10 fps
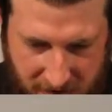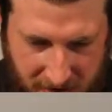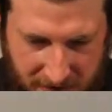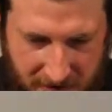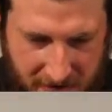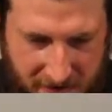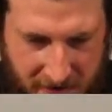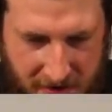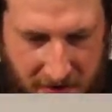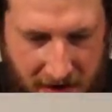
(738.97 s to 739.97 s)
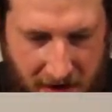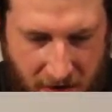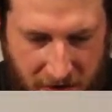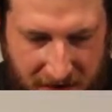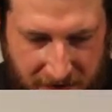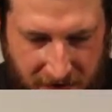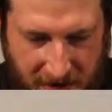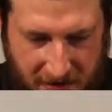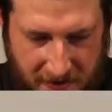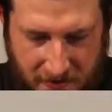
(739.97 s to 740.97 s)
We'll keep that over there. We're definitely
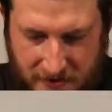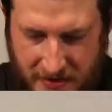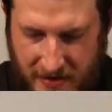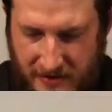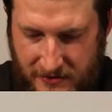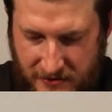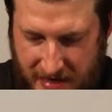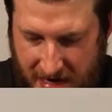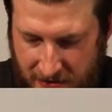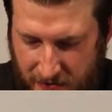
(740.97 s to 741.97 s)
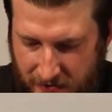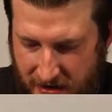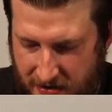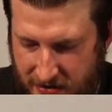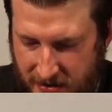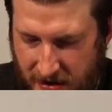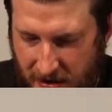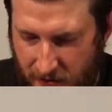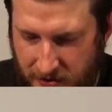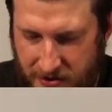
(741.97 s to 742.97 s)
getting those Holo rares,
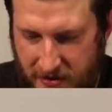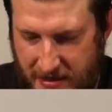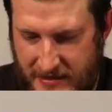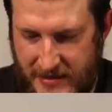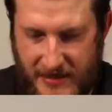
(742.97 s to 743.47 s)
which are nice to